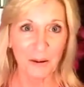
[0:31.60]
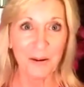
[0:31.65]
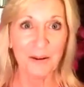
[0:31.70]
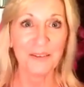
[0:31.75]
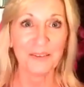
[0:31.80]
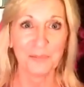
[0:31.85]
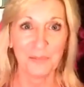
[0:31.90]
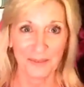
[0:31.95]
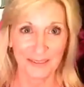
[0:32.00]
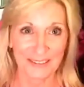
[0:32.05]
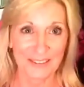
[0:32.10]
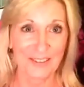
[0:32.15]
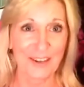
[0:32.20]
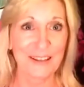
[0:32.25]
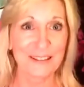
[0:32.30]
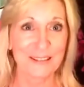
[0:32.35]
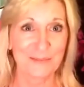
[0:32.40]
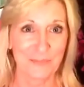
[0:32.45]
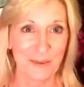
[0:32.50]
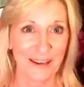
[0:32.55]
but
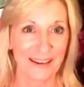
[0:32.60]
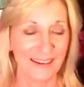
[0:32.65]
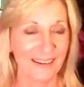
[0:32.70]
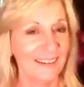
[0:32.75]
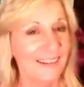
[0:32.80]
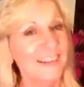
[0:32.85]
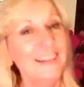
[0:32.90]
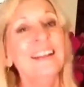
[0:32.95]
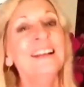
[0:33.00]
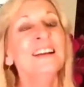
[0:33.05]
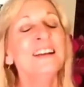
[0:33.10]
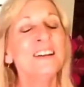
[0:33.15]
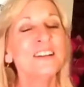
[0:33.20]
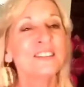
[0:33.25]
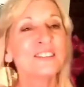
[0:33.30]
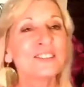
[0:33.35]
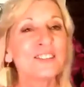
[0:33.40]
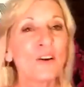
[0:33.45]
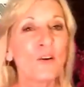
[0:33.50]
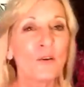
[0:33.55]
trust me.
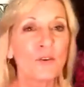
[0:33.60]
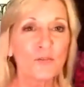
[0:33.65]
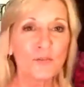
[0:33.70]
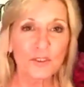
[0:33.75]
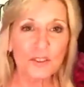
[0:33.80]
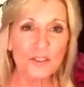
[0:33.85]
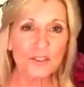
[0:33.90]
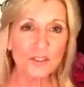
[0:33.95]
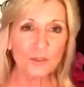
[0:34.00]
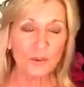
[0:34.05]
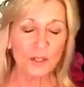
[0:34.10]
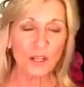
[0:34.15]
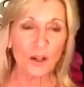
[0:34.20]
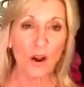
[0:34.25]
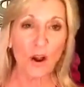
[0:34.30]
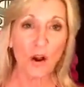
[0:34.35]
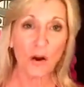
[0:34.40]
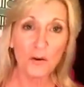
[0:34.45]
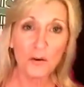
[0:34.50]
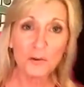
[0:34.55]
So if you're doing
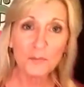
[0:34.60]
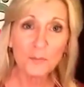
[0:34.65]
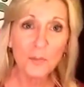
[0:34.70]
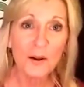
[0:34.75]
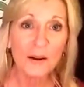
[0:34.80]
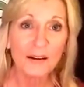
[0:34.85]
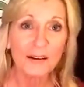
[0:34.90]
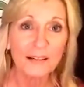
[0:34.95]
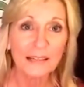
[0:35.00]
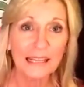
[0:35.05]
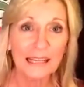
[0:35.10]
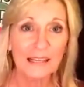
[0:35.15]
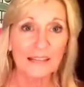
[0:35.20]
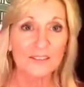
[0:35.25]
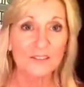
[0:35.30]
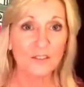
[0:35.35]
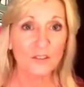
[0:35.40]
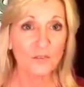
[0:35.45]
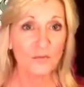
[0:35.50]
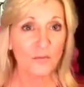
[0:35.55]
home
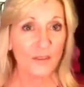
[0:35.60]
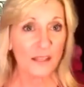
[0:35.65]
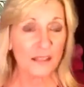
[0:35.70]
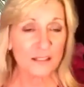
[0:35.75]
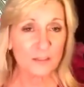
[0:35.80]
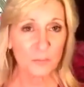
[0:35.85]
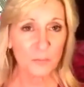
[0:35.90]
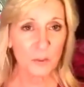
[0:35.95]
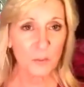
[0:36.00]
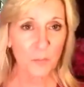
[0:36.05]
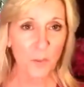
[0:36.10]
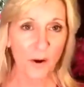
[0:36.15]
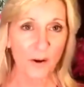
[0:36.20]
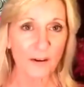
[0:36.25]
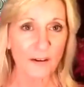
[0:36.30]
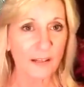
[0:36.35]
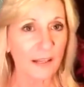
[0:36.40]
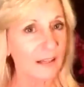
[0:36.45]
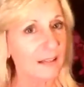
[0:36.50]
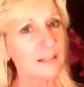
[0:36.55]
parties or Facebook
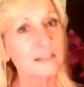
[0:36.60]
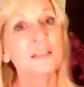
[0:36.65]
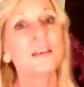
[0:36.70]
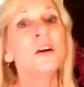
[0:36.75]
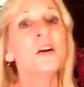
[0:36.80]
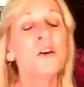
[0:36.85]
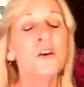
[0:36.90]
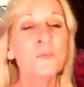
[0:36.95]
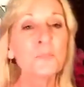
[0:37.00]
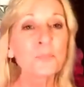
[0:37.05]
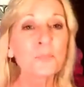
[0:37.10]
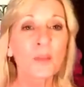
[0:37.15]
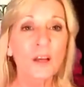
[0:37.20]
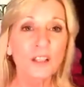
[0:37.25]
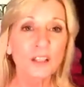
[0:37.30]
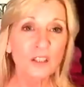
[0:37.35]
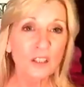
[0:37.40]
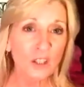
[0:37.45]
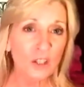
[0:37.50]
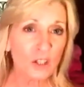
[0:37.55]
parties,
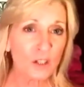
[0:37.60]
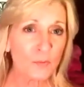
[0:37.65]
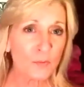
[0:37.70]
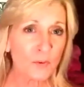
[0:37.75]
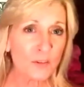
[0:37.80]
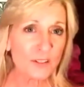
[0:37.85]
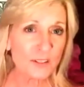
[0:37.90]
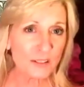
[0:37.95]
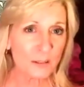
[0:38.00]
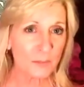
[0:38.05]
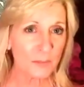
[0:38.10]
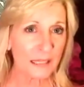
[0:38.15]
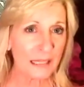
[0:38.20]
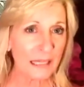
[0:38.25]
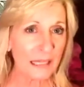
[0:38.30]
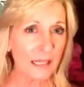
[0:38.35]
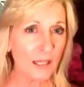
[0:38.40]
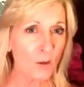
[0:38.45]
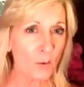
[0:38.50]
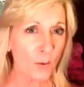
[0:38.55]
look for some
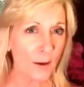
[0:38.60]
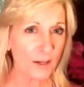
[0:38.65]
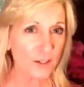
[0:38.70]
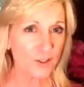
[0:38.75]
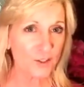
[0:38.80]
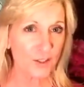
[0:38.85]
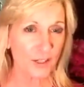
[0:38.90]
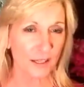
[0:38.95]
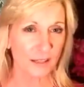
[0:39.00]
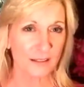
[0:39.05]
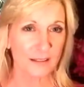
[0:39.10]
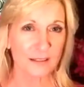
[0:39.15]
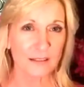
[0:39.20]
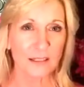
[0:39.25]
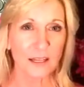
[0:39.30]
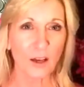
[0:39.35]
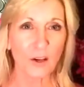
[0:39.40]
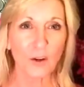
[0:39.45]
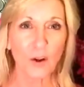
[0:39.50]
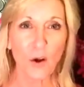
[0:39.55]
key questions.
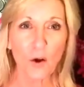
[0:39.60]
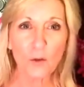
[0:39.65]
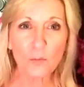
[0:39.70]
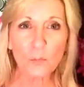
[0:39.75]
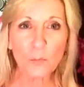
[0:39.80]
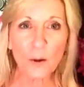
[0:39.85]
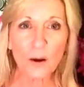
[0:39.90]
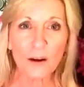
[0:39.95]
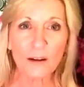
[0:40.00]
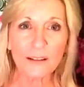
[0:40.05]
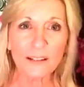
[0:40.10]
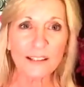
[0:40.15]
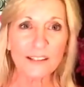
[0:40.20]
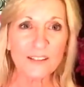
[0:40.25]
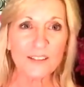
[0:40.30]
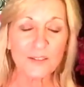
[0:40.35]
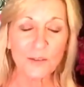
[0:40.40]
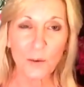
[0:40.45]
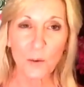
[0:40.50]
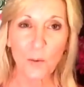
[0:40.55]
Now at home
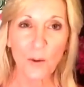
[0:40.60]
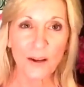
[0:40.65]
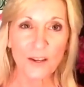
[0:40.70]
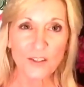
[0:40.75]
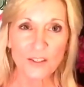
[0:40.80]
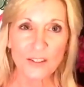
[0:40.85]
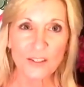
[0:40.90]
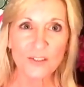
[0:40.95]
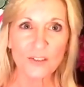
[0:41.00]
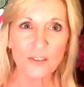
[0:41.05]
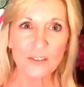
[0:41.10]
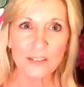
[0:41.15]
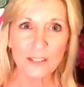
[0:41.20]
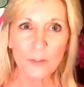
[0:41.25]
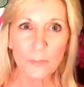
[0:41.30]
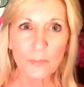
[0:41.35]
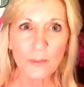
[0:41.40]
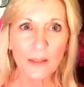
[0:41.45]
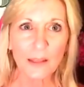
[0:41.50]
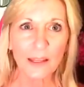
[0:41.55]
parties, the questions are
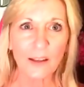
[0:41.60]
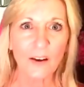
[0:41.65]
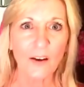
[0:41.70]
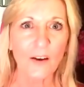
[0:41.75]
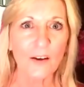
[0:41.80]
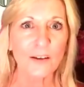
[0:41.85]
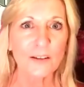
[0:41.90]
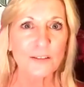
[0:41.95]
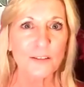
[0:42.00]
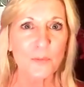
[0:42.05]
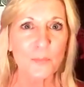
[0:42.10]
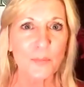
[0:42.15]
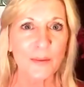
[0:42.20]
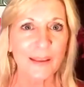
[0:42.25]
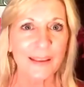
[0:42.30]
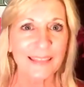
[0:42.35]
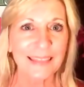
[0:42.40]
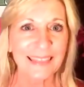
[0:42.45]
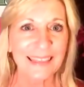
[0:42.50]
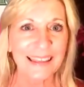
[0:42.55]
typically going to
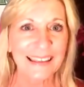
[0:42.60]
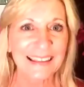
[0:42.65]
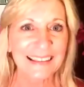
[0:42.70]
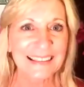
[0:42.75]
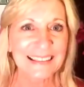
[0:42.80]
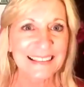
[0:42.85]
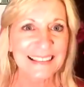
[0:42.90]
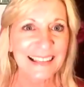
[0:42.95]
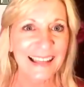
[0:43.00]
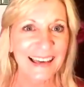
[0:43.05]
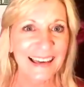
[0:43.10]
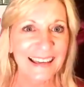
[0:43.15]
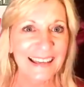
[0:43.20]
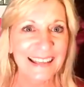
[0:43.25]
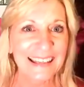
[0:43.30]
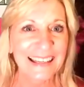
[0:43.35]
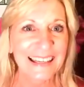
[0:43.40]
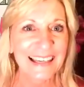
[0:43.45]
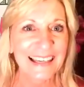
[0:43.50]
be things like,